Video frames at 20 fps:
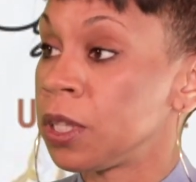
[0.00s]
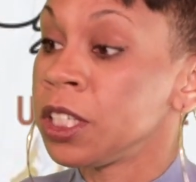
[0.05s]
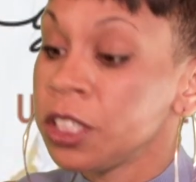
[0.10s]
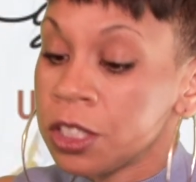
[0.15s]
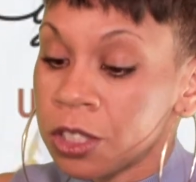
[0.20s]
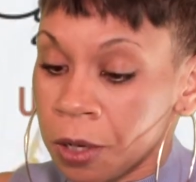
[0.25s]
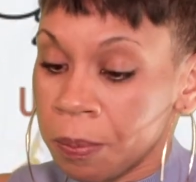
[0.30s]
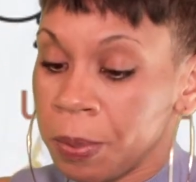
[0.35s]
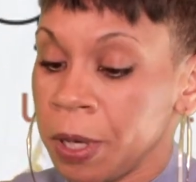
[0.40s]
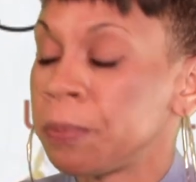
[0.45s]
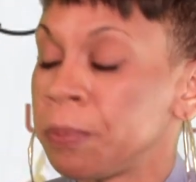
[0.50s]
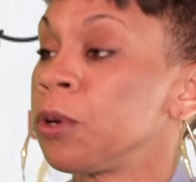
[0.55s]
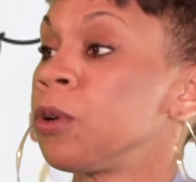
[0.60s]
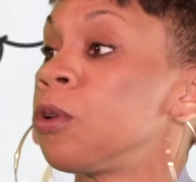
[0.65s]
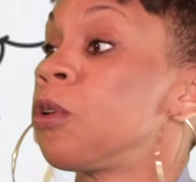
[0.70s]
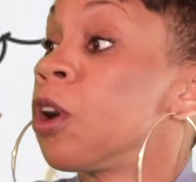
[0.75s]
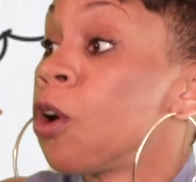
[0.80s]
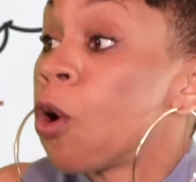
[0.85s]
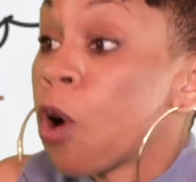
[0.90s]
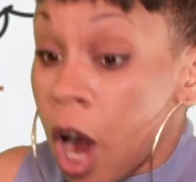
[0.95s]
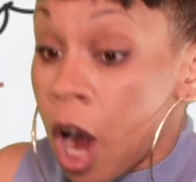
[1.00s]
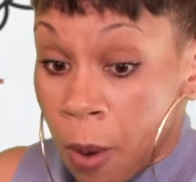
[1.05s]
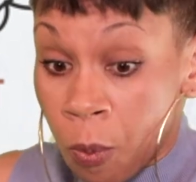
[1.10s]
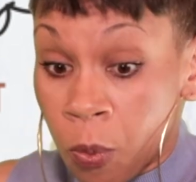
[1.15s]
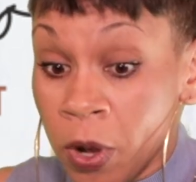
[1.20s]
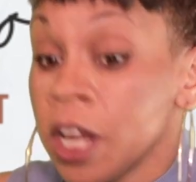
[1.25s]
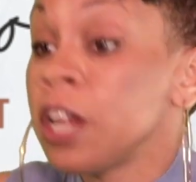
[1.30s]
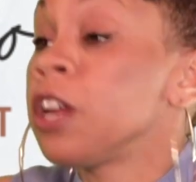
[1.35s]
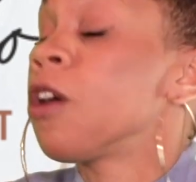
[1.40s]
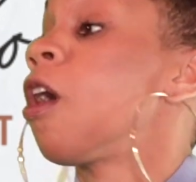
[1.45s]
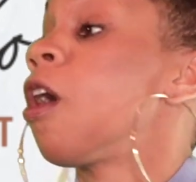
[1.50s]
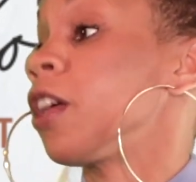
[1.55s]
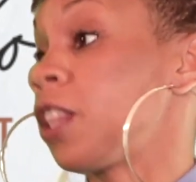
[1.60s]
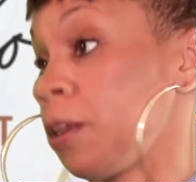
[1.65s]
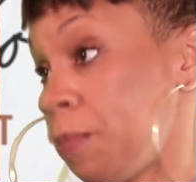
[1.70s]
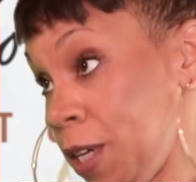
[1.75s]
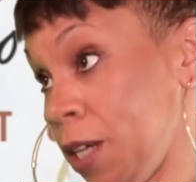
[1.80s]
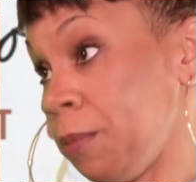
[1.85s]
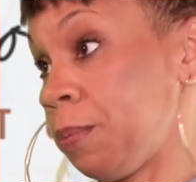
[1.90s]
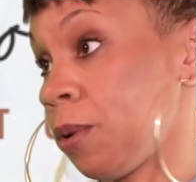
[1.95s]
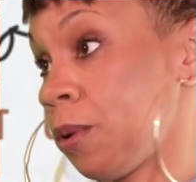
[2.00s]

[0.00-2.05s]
are the people, we are the people